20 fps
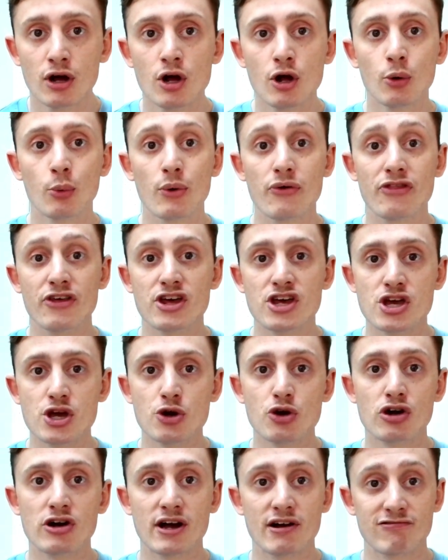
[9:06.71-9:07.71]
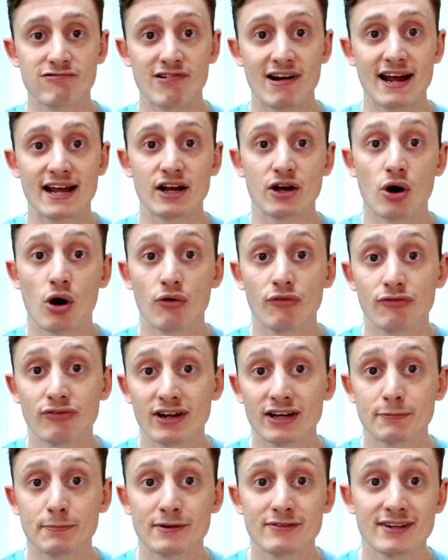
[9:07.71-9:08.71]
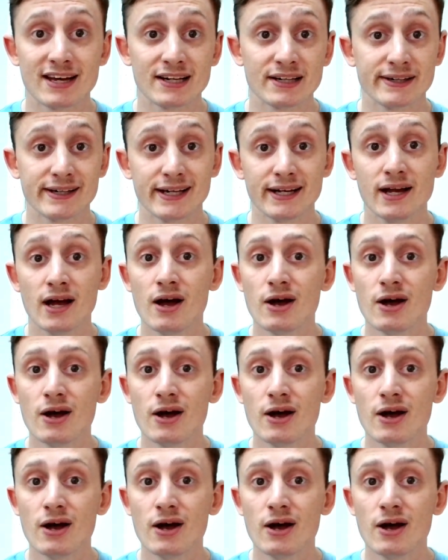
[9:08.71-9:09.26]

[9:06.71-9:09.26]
with the Ukraine conflict potentially